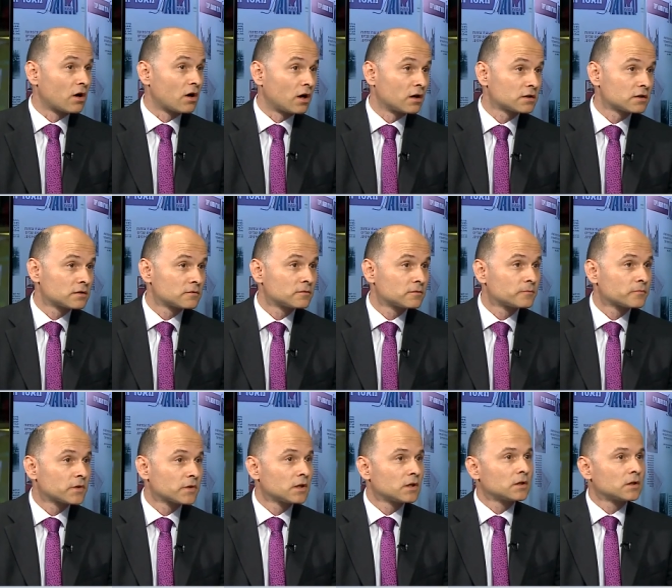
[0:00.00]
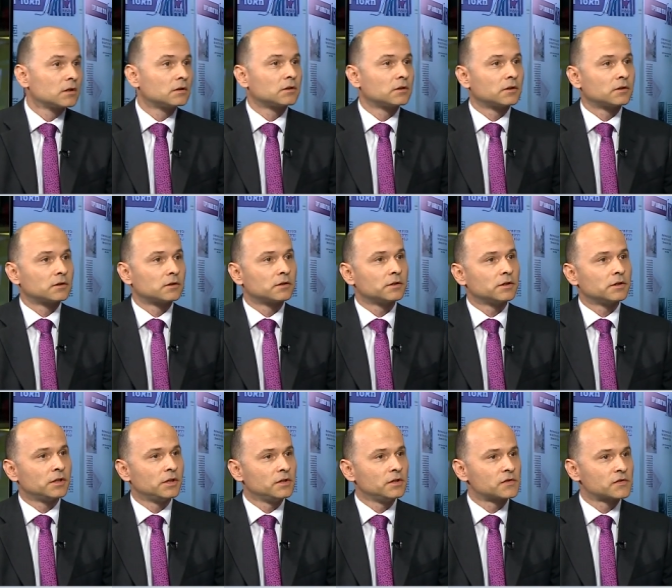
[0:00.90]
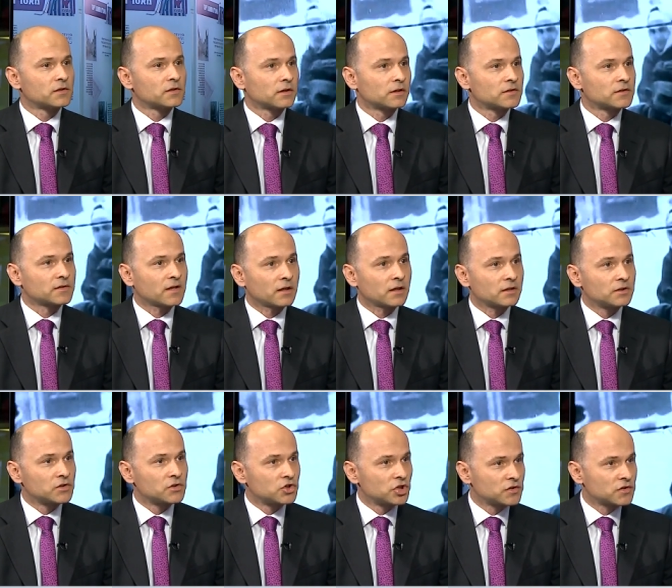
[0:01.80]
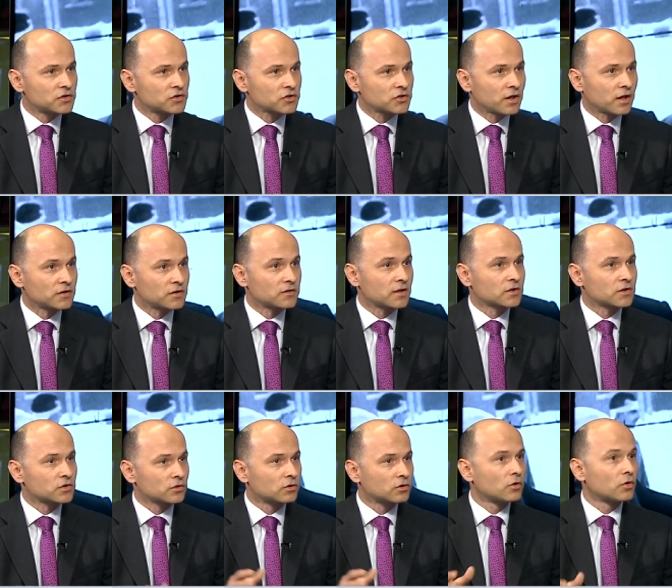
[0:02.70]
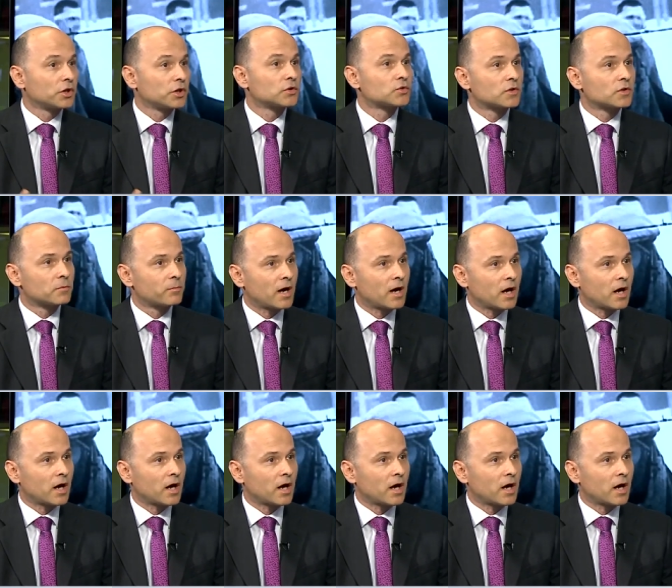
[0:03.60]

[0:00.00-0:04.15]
God. Mm -hmm. uh, his uh, son is Jesus Christ. That's according to the